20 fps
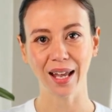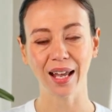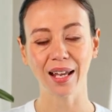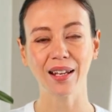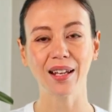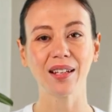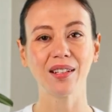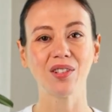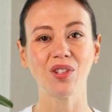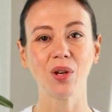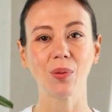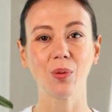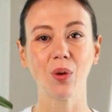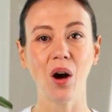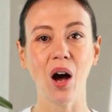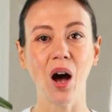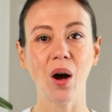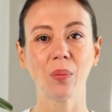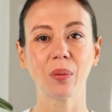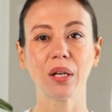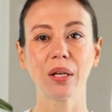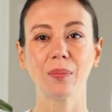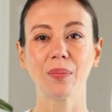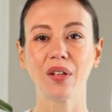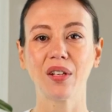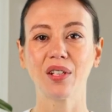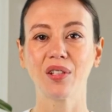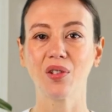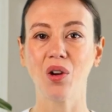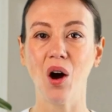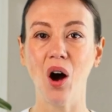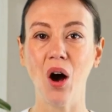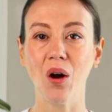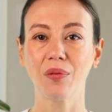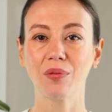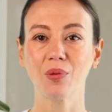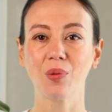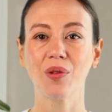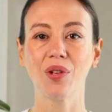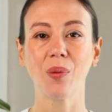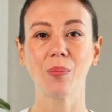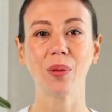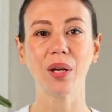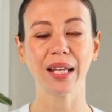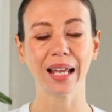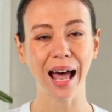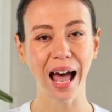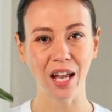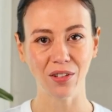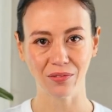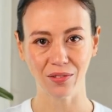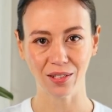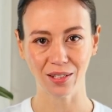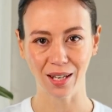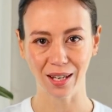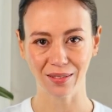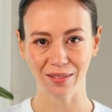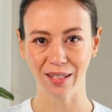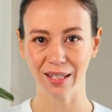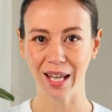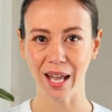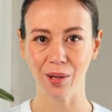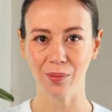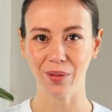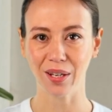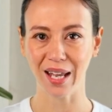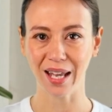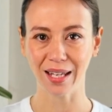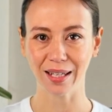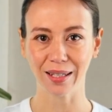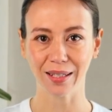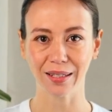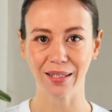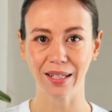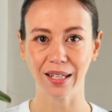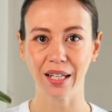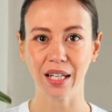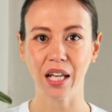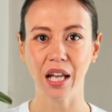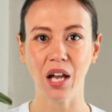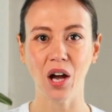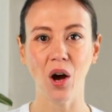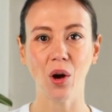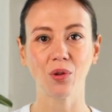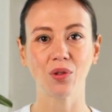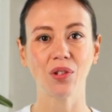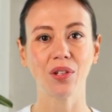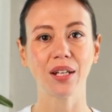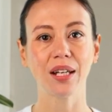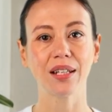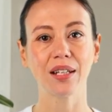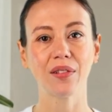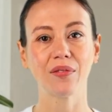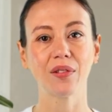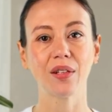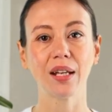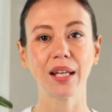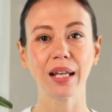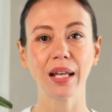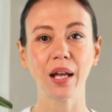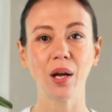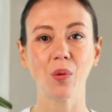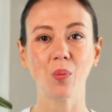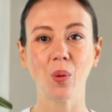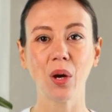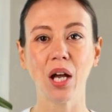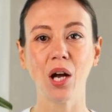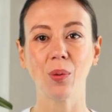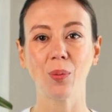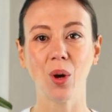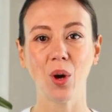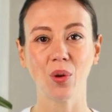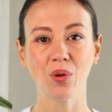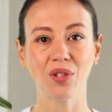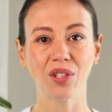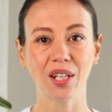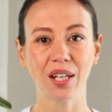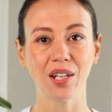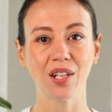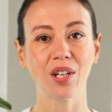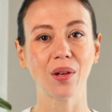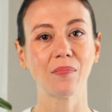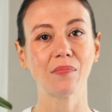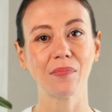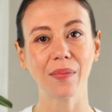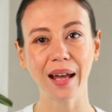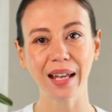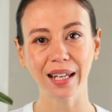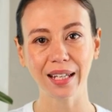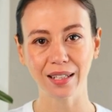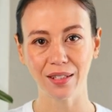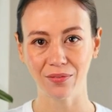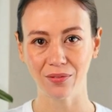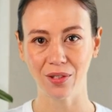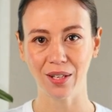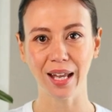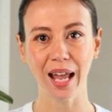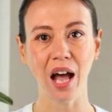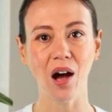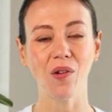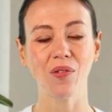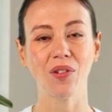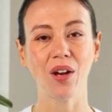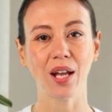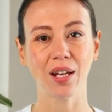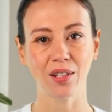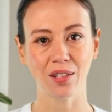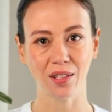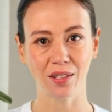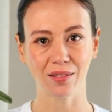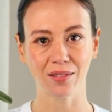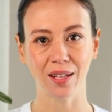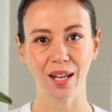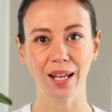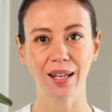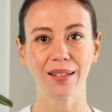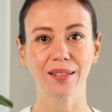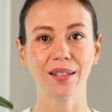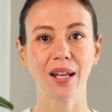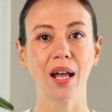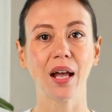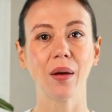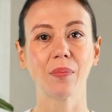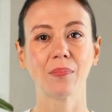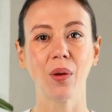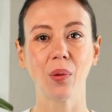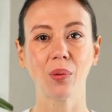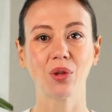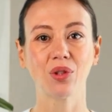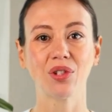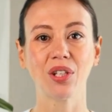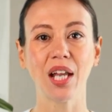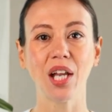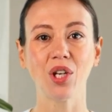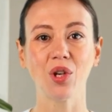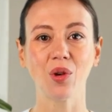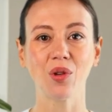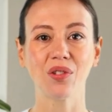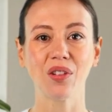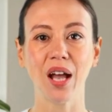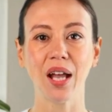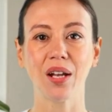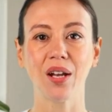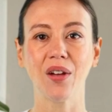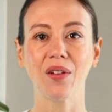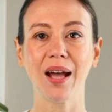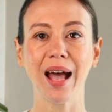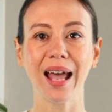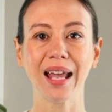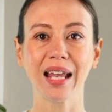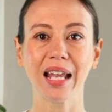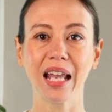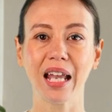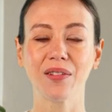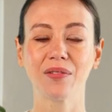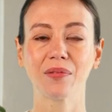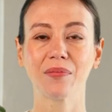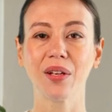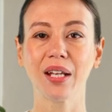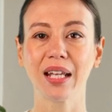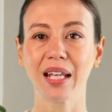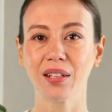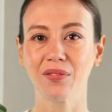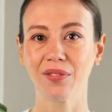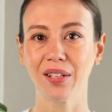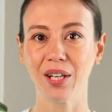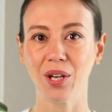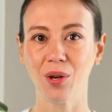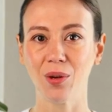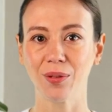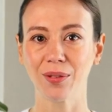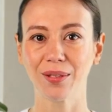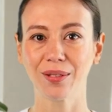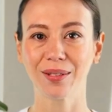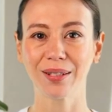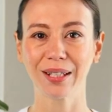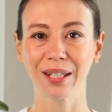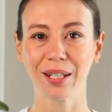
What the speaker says: This could probably be solved with a big advertising campaign. Alternatively, we are posting to many different health IT sites, publishing a newsletter, and even making videos.